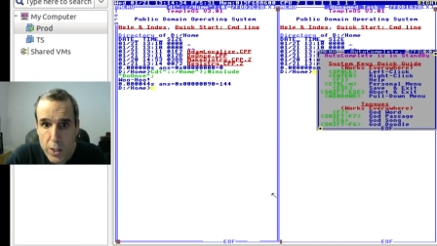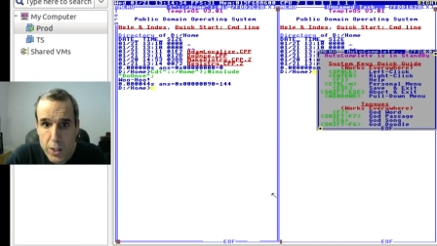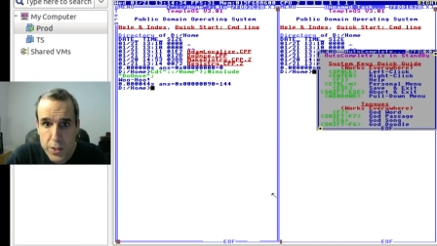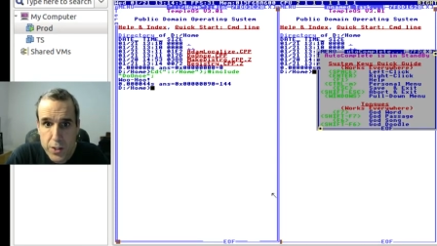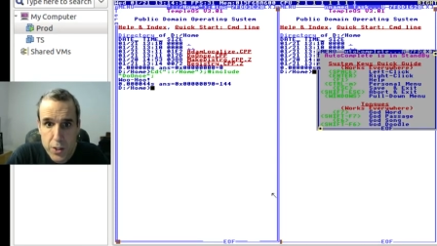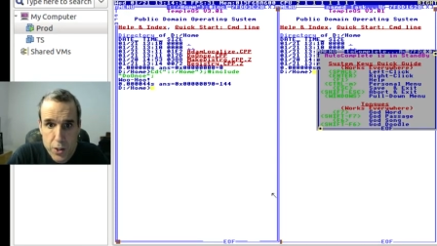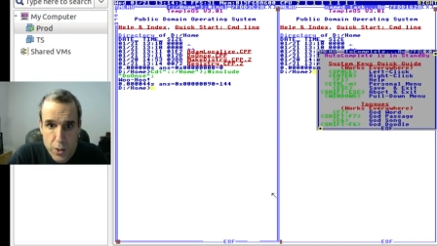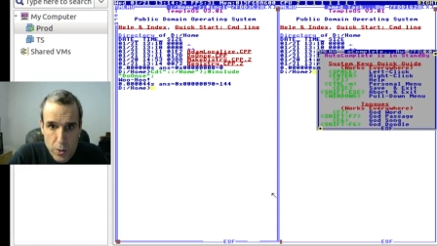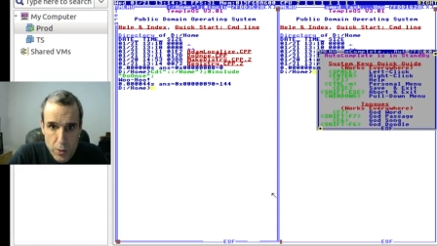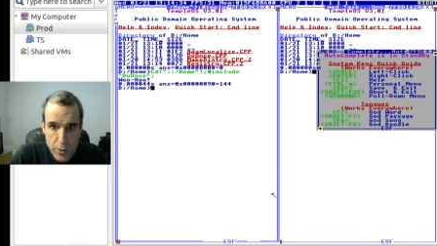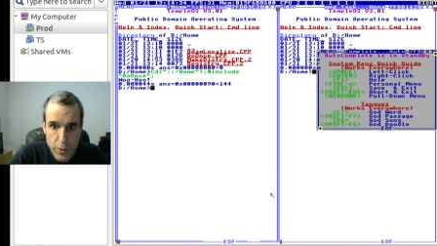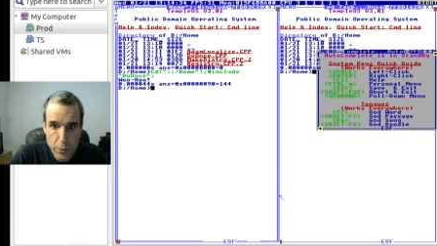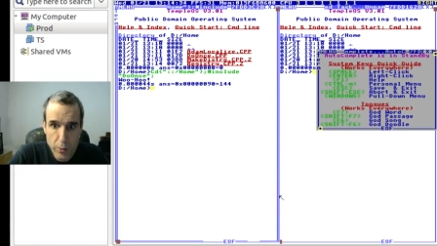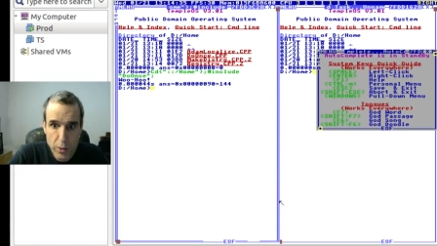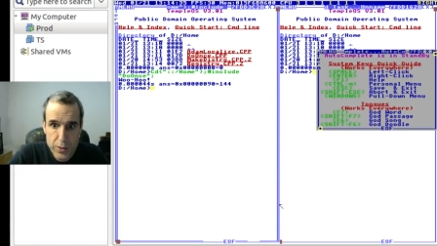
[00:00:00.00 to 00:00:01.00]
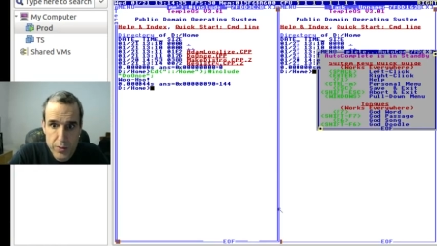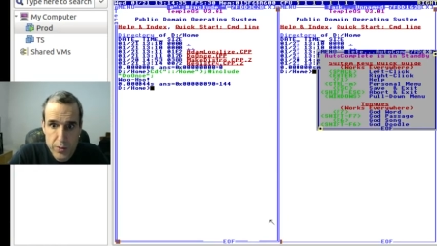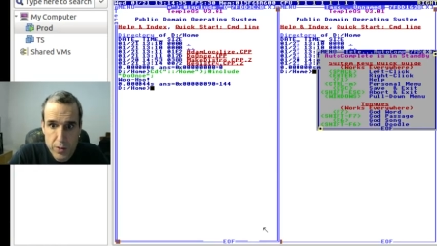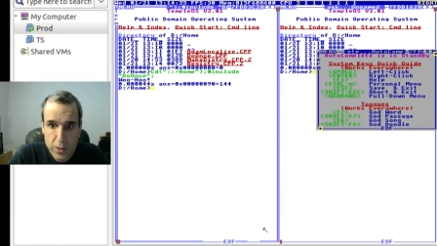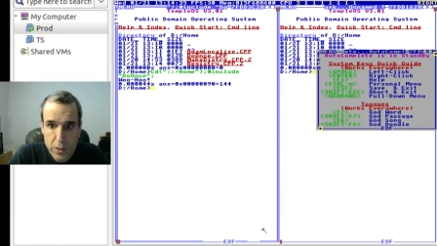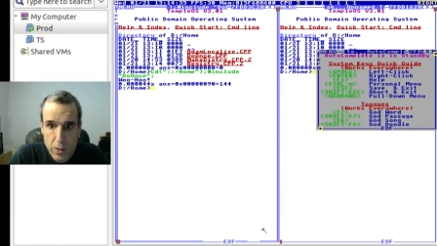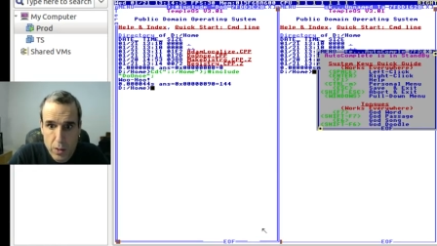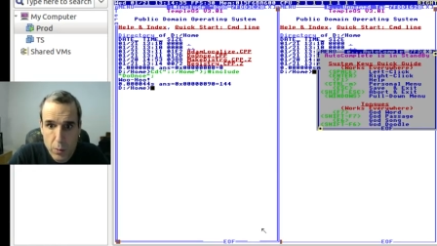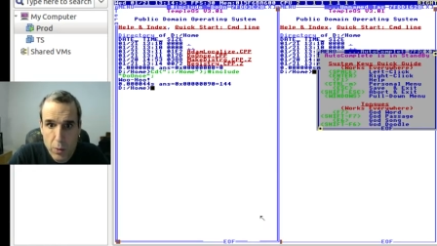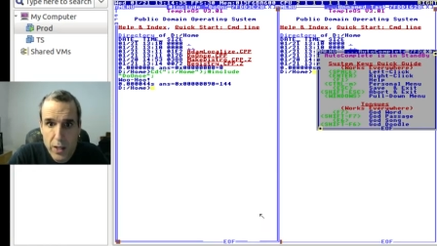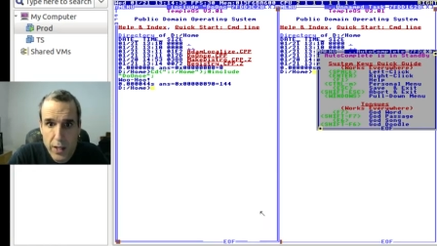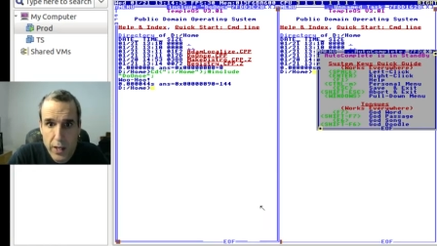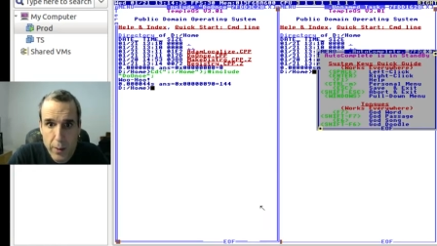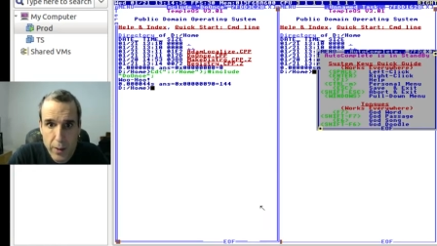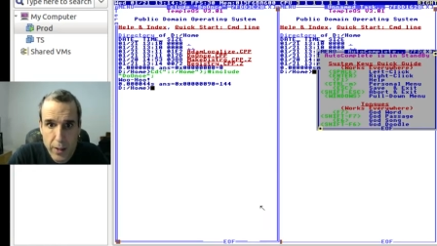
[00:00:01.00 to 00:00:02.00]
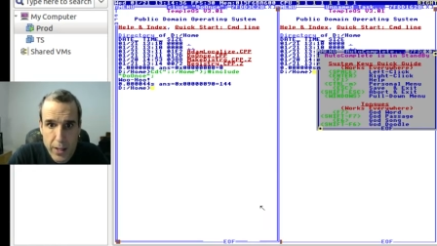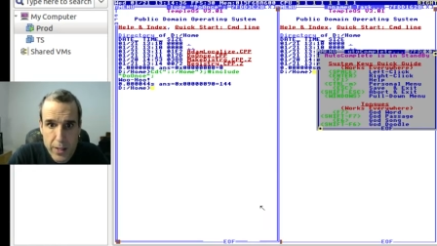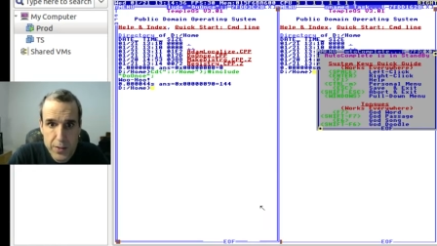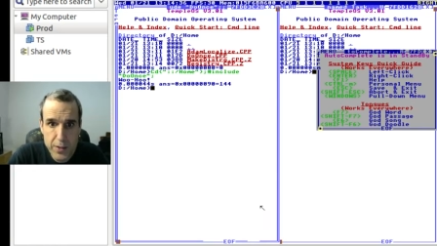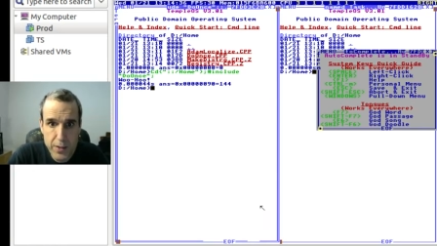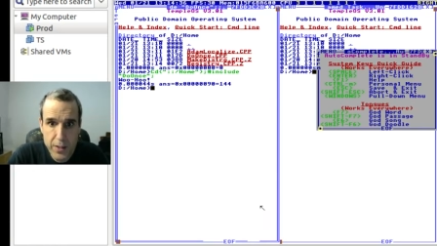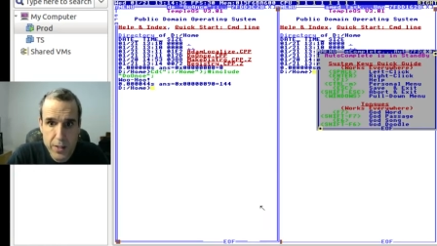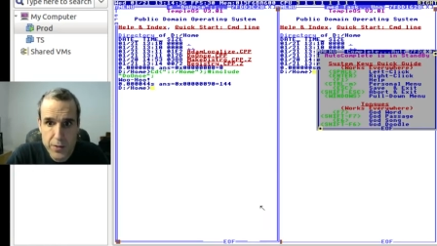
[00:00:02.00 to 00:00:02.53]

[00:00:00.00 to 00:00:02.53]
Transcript: to show you what's, well, anyway, that's